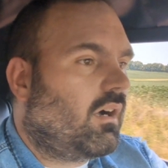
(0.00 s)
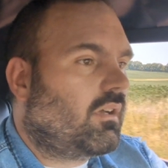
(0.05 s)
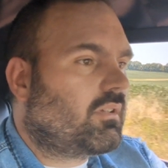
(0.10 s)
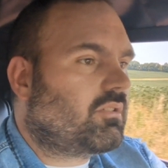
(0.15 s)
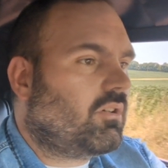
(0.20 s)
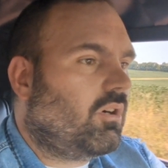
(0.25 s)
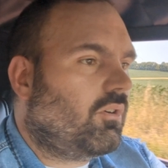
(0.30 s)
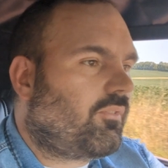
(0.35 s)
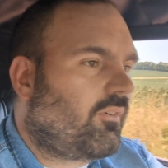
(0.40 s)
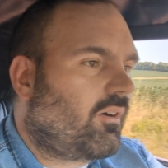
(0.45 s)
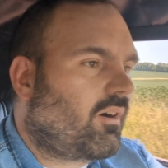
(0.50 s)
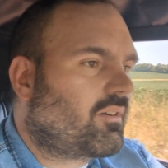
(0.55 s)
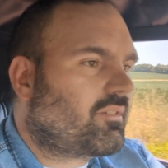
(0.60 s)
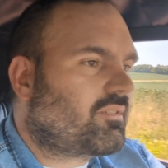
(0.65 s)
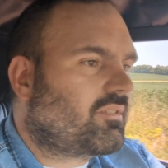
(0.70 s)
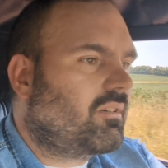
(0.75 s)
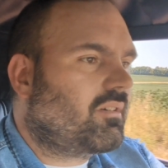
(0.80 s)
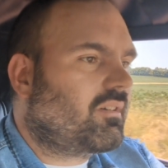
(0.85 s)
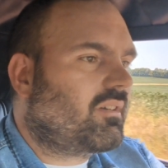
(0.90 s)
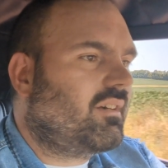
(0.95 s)
So far,
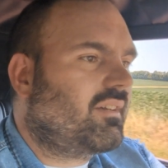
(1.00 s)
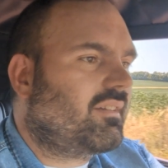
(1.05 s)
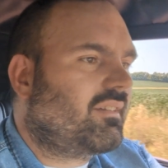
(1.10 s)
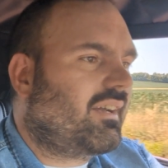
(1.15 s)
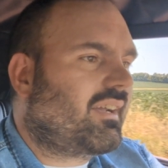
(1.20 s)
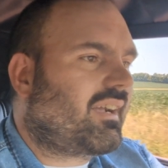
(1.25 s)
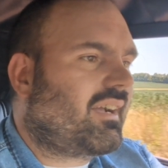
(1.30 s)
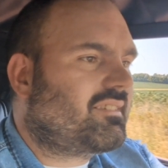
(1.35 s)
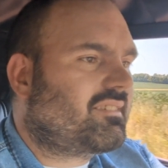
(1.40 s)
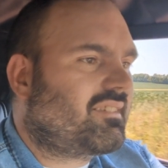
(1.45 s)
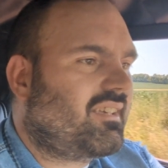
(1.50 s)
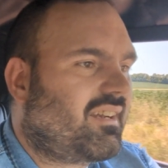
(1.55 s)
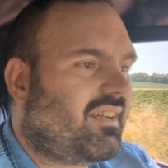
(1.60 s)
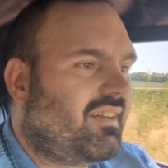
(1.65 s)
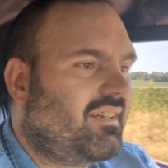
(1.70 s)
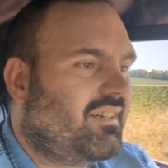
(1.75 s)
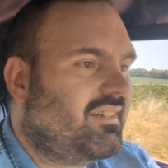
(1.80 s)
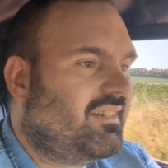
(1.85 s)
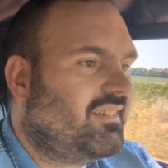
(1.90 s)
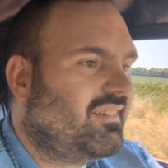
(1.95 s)
so good. Like I said, I